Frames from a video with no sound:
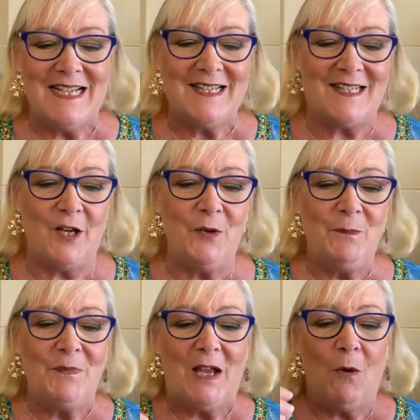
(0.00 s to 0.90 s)

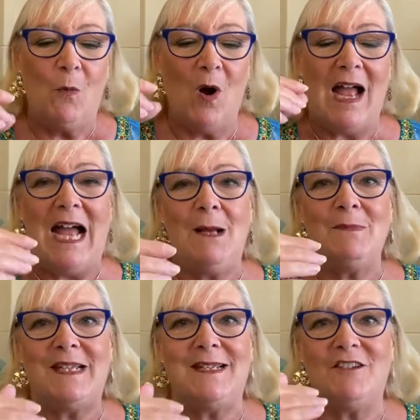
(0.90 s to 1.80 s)
So what
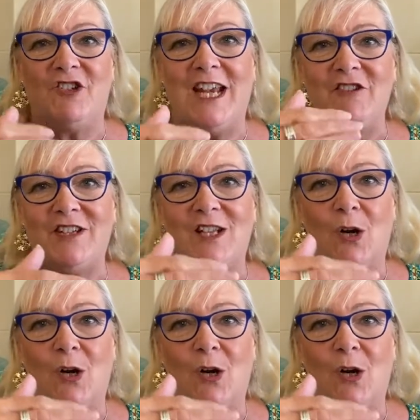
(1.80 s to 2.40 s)
happens is it changes